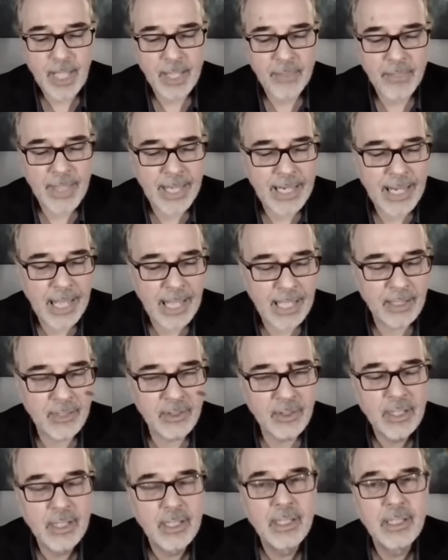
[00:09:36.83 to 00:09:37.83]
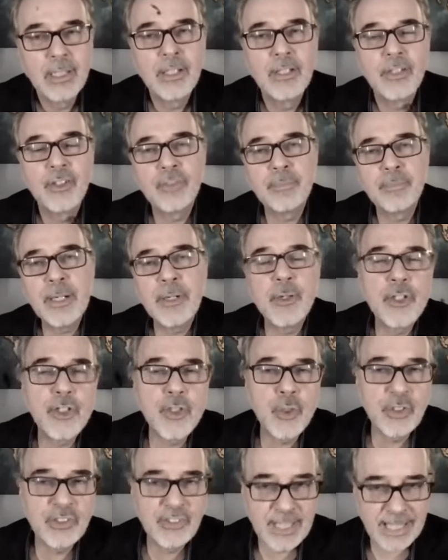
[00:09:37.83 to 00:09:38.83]
that has
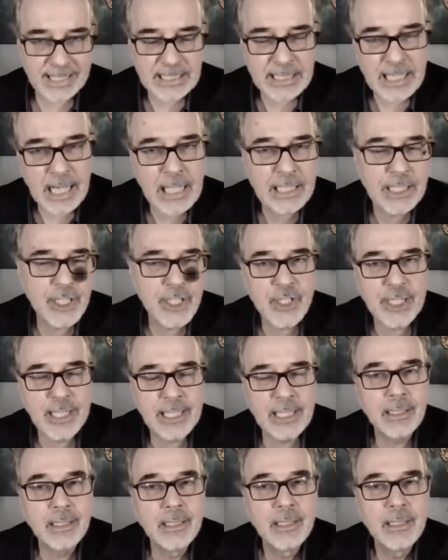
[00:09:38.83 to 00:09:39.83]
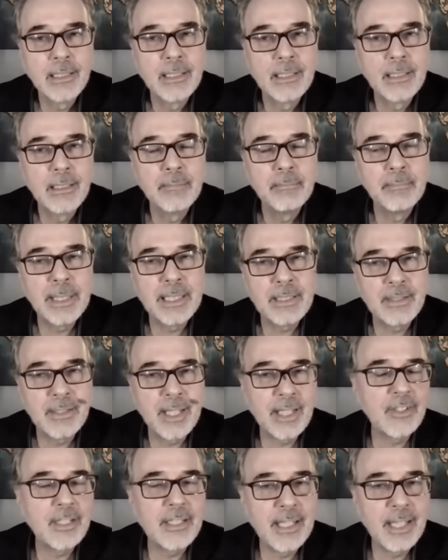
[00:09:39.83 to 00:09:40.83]
spiritual technology but
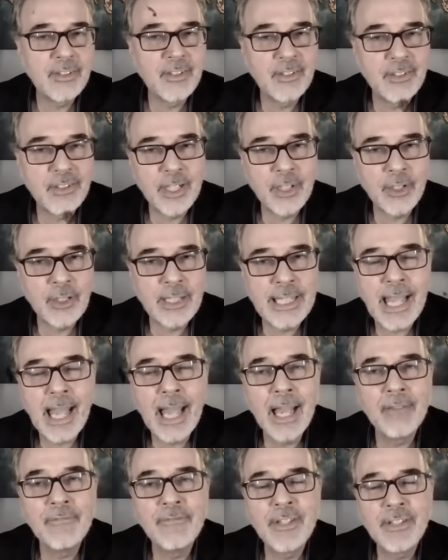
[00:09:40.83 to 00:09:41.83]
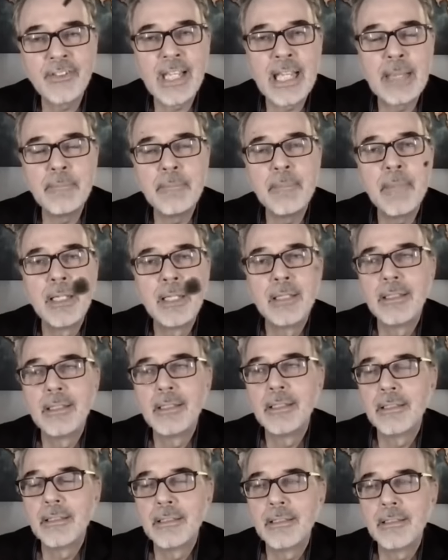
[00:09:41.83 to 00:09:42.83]
doesn't necessarily have the same
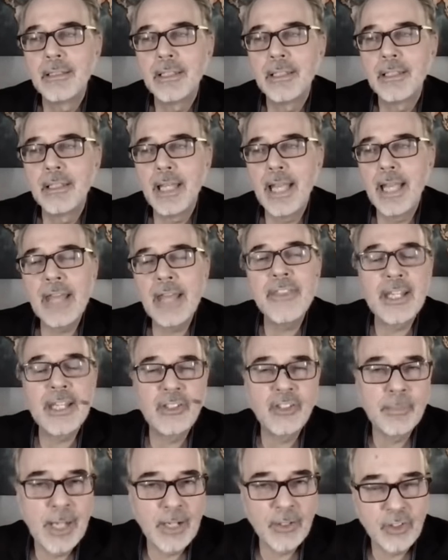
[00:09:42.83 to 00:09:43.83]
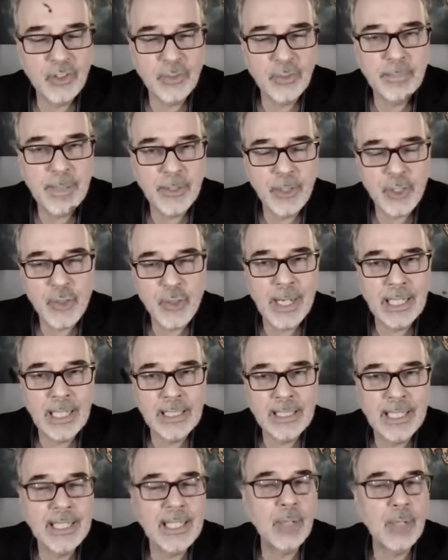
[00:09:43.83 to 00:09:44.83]
ethics about
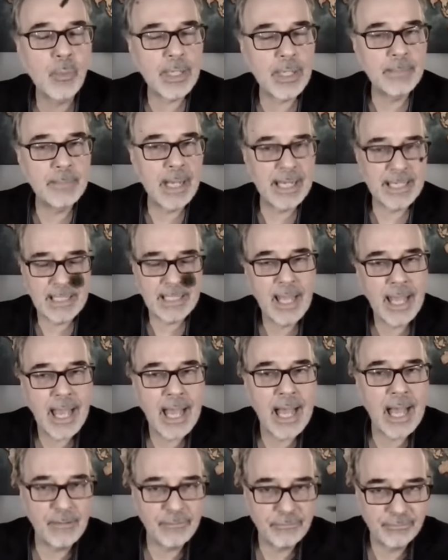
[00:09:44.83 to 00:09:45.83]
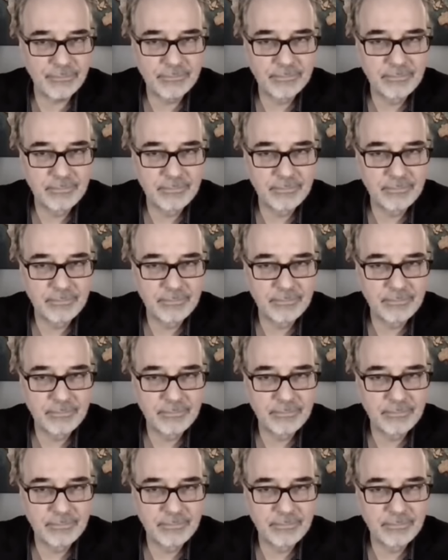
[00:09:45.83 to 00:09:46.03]
spirituality that we might have?